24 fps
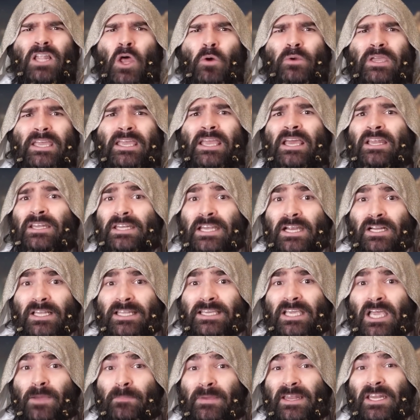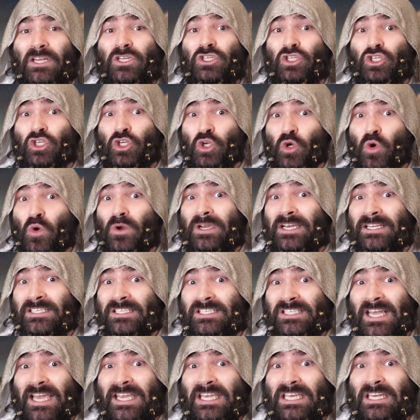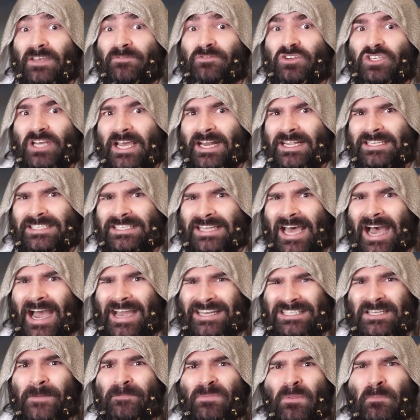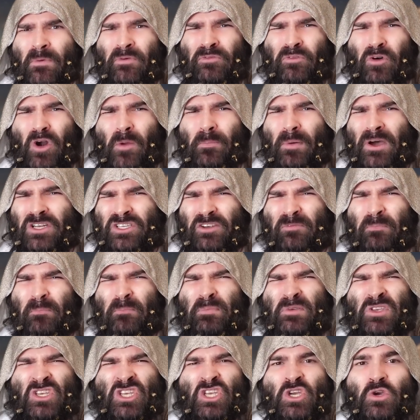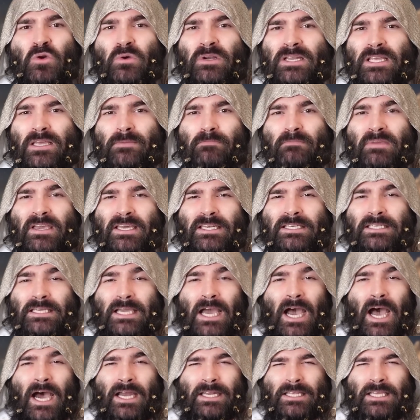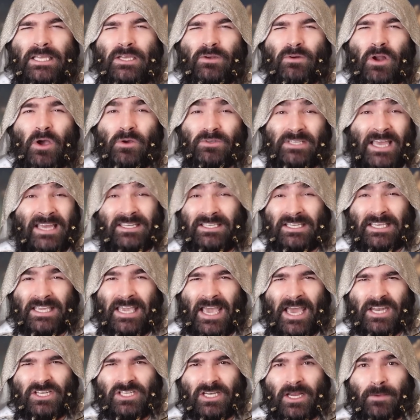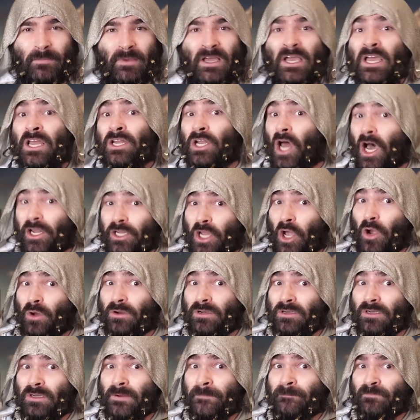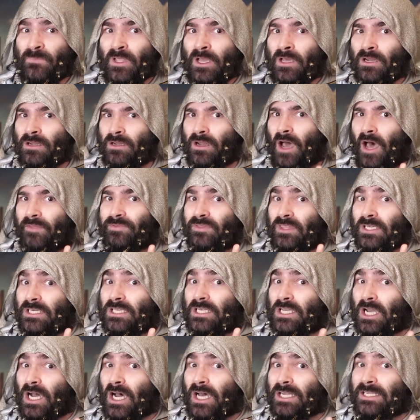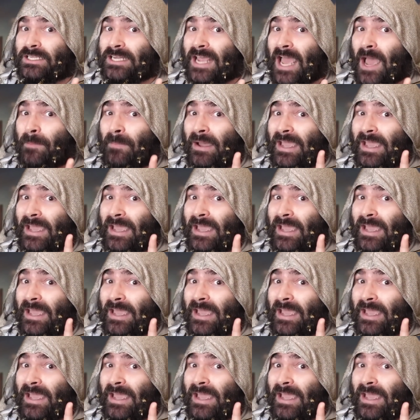Loki nearly committed 2 consecutive genocides before a bunch of puny Midgard heroes had to catch him. Not Odin, not the goddamn